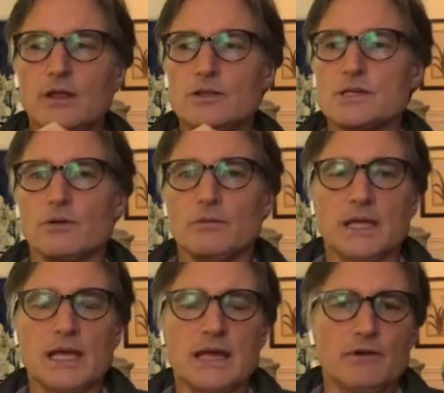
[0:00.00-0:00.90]
Mm, so it
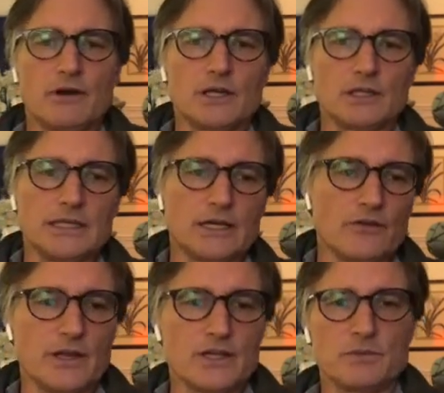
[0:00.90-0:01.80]
ouch. became very
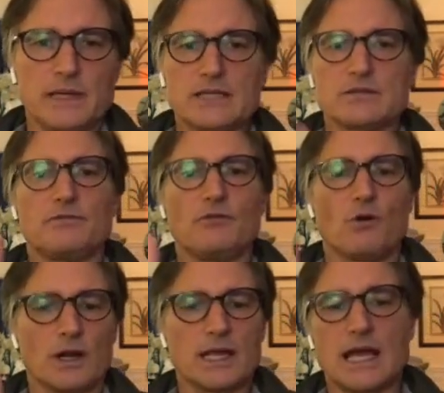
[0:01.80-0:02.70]
clear that as we get to
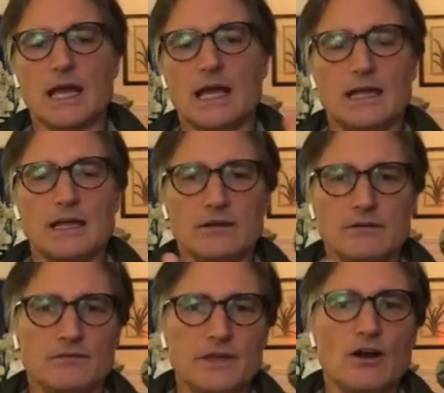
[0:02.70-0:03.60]
4K
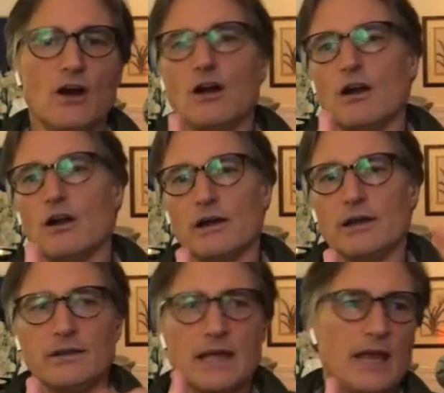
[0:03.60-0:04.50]
and
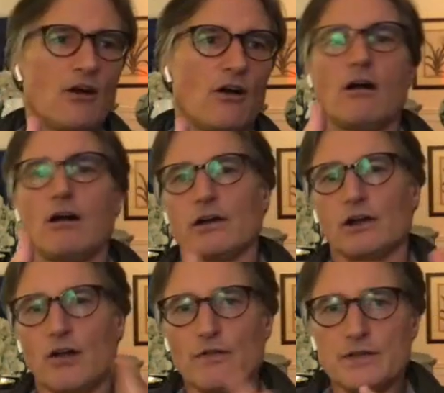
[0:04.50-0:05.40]
VR and AR
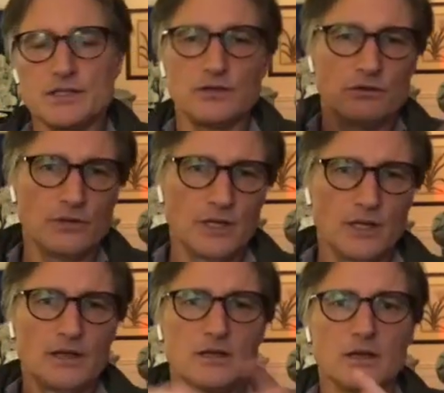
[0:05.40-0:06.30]
and all these new,
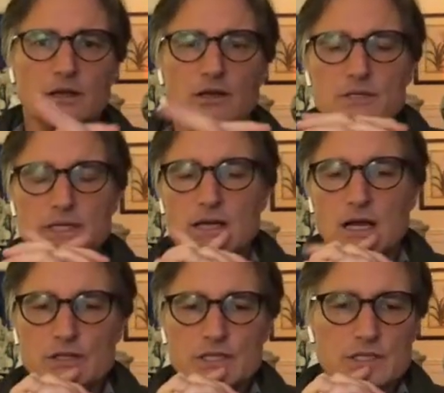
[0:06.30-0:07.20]
uh, you know,
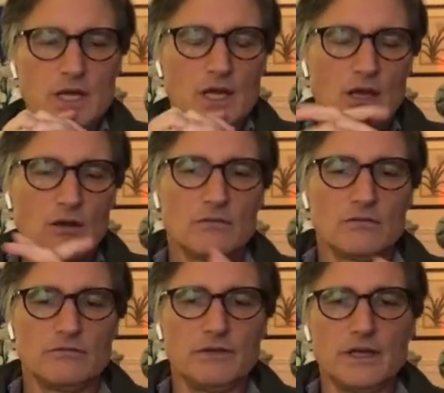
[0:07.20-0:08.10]
technologies,
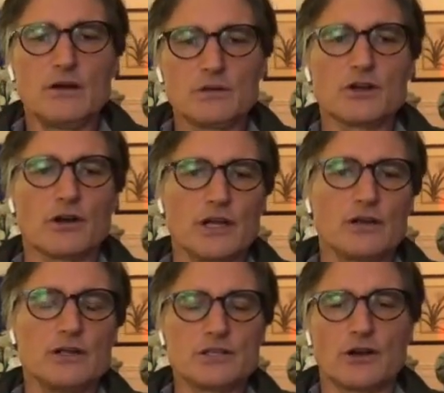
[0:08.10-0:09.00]
video is
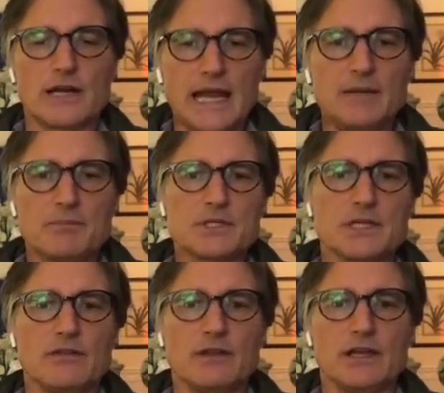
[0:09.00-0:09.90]
already is already
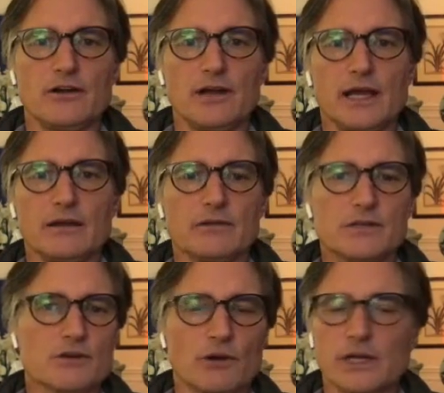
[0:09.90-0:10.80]
80% of the internet.
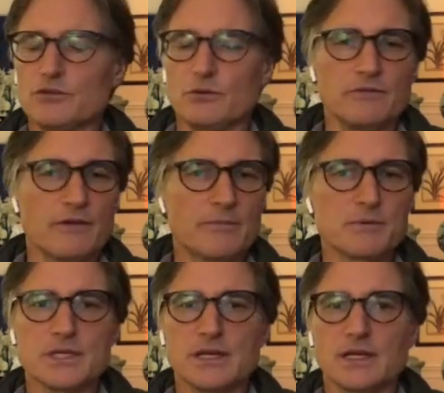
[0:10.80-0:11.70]
It's growing at
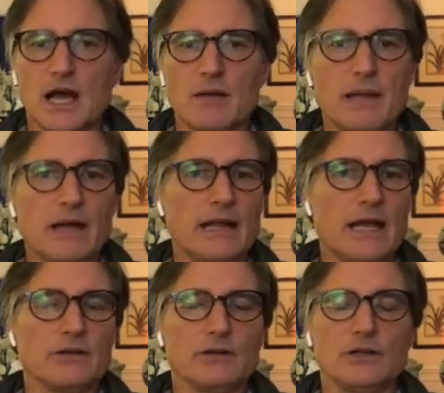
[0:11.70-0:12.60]
25% compound
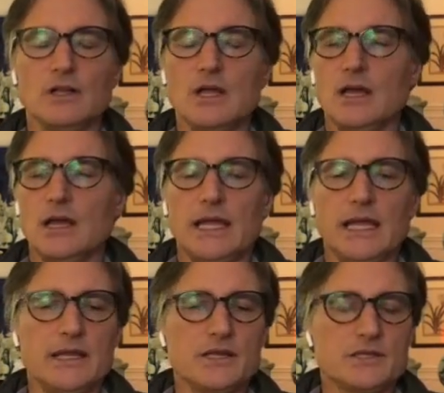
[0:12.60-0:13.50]
annual.
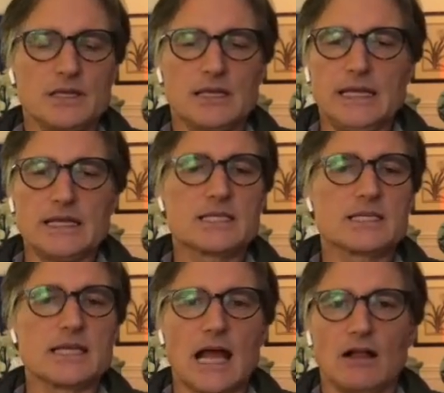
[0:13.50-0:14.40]
It is
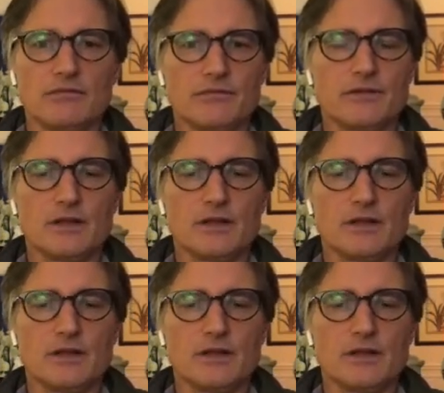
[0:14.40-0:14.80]
itself